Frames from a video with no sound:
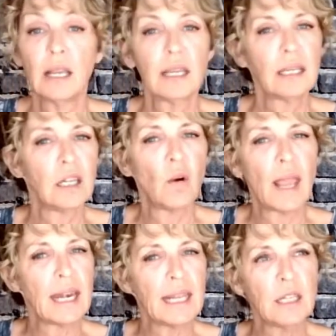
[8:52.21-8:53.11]
you know,
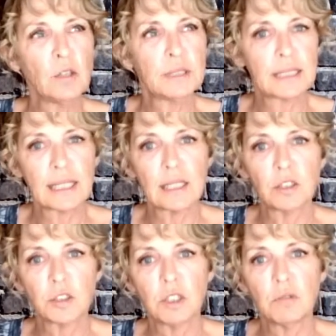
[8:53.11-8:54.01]
any new
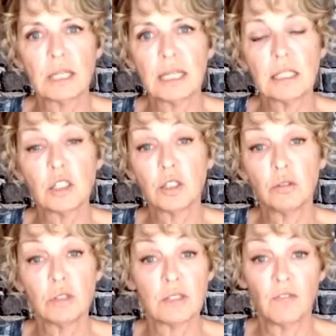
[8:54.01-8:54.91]
skills you need
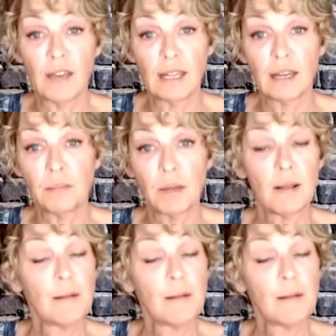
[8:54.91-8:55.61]
to develop.